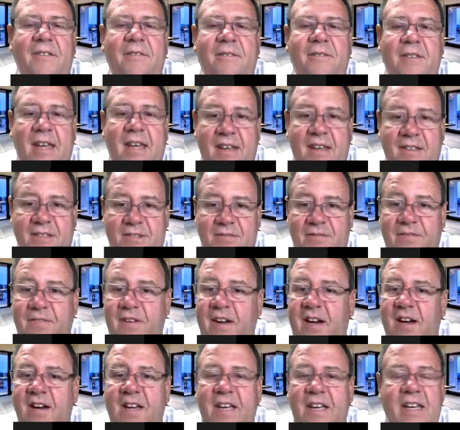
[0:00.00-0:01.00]
Yes,
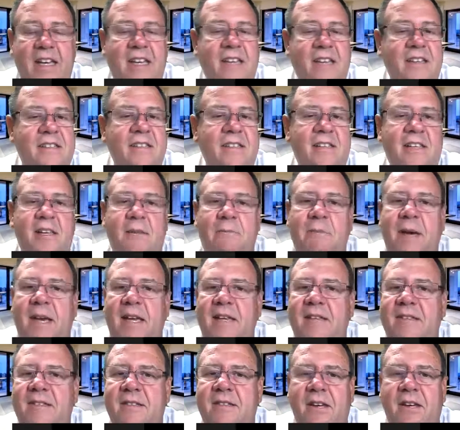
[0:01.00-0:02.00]
very easily
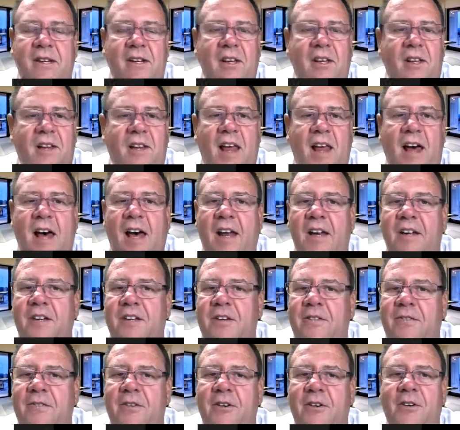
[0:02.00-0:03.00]
based on a lot of
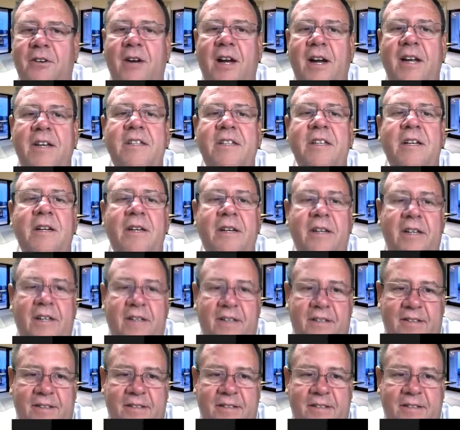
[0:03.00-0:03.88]
different criteria.